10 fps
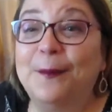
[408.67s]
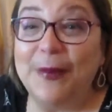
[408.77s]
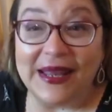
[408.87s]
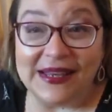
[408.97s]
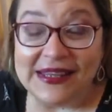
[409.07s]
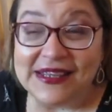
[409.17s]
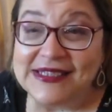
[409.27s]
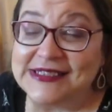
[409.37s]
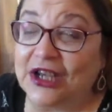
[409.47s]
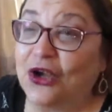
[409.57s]
many
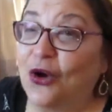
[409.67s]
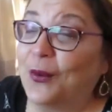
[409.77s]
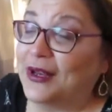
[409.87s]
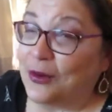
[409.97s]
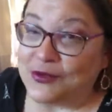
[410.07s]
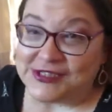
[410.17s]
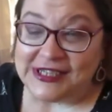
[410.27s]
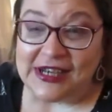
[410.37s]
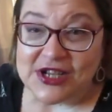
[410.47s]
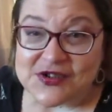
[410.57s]
years ago when I was
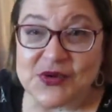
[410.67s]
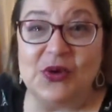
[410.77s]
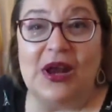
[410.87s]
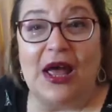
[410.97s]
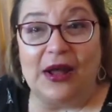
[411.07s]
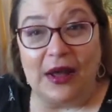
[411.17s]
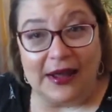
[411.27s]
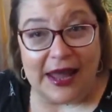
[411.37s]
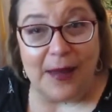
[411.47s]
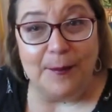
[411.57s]
still at school, I
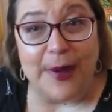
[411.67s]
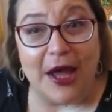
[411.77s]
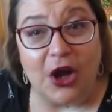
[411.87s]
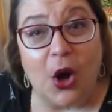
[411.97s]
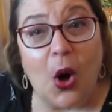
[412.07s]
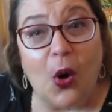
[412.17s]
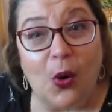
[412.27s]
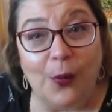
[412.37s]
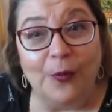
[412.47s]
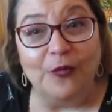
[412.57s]
came back
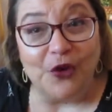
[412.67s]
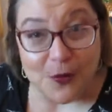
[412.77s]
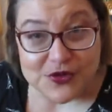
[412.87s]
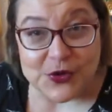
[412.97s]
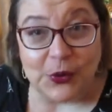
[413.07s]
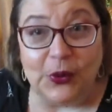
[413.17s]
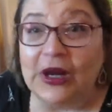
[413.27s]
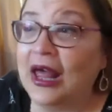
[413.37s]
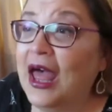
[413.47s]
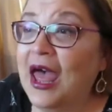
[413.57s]
home from school